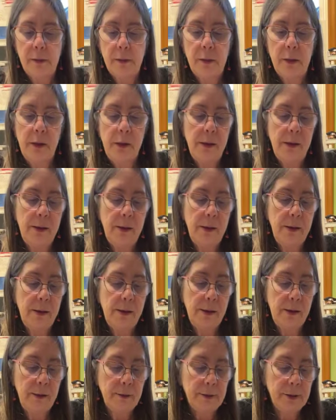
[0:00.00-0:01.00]

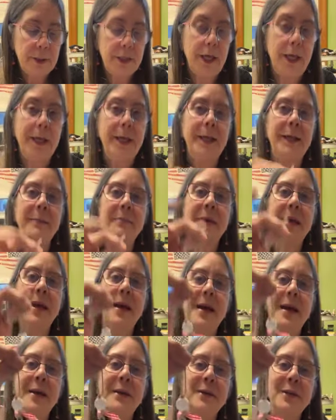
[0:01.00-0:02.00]
Y'all, check him
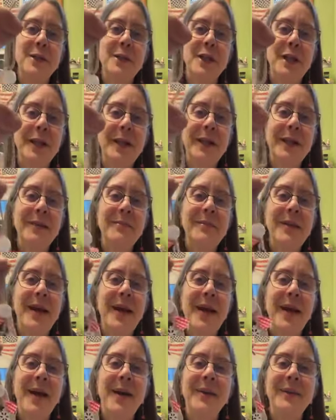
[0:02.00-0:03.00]
out. Check him
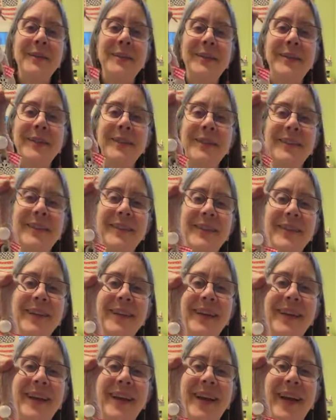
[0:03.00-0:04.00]
out.
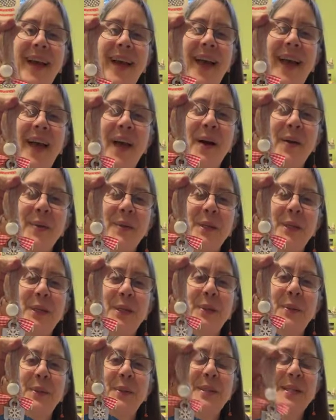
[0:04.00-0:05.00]
How
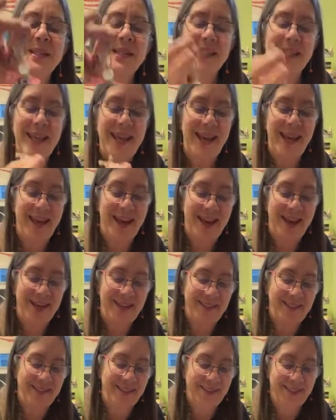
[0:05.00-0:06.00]
cute is
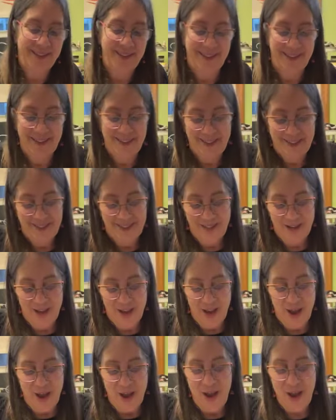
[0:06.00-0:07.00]
that?
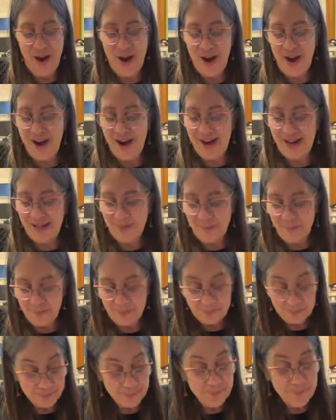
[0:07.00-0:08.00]
All right.
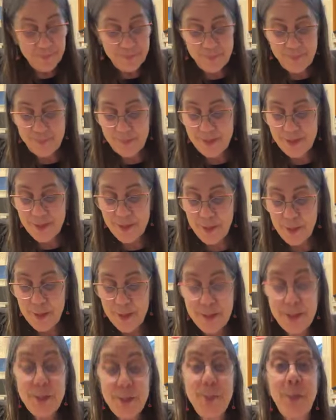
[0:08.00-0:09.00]

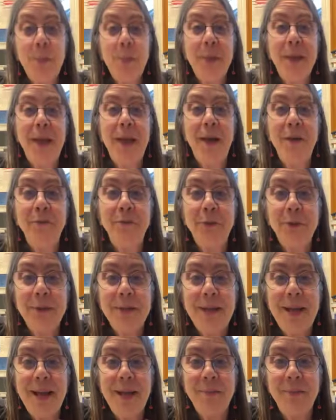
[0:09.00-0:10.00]
So this is what we have for
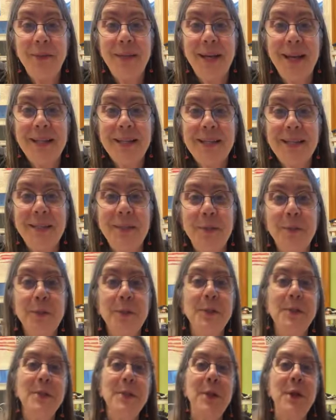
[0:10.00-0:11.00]
tonight. We got us a
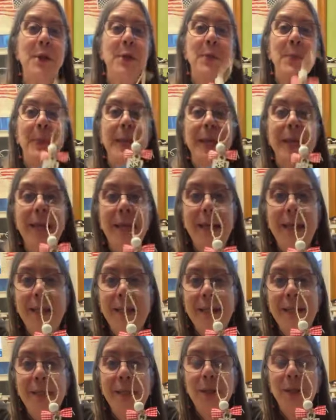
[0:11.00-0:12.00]
little
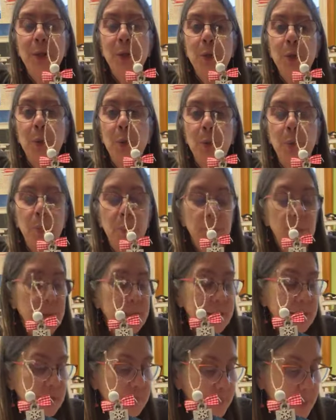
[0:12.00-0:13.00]
snowman
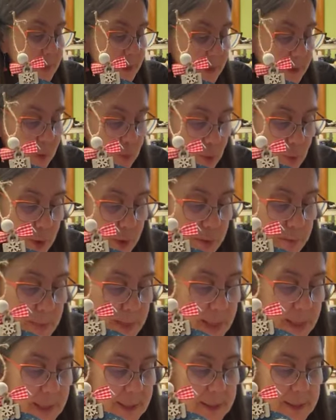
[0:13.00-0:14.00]
Christmas
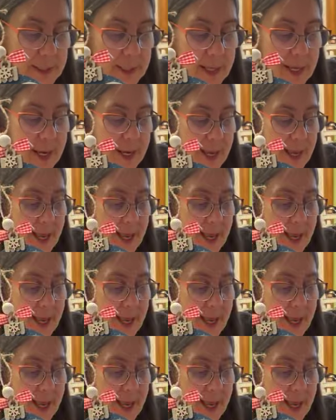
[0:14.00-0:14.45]
ornament.